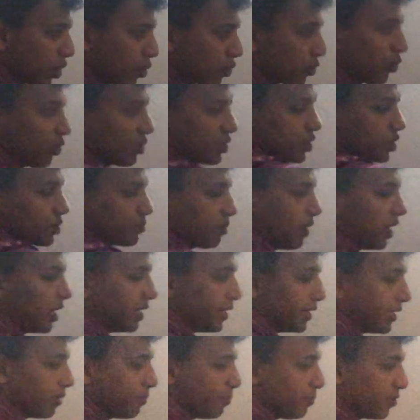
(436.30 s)
cross
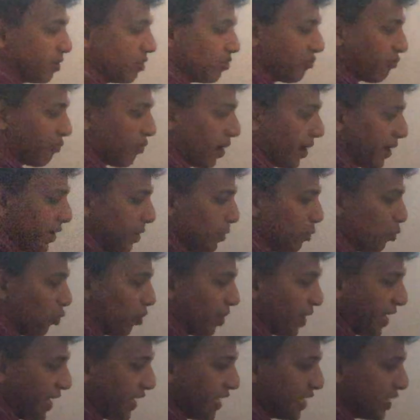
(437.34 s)
multiple 5
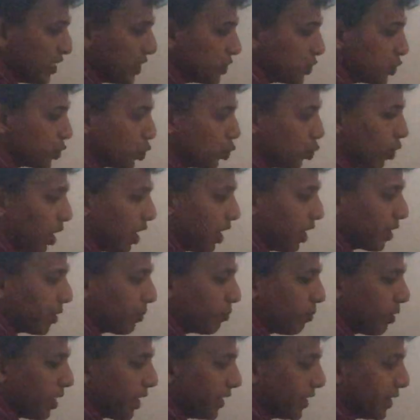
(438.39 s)
into r
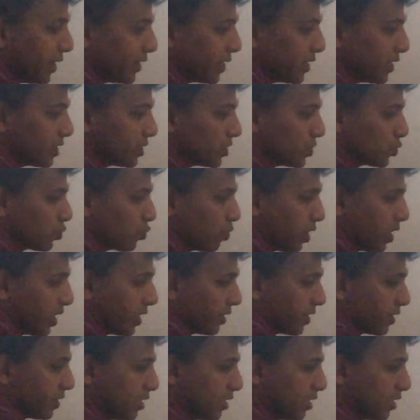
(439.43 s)
minus 1.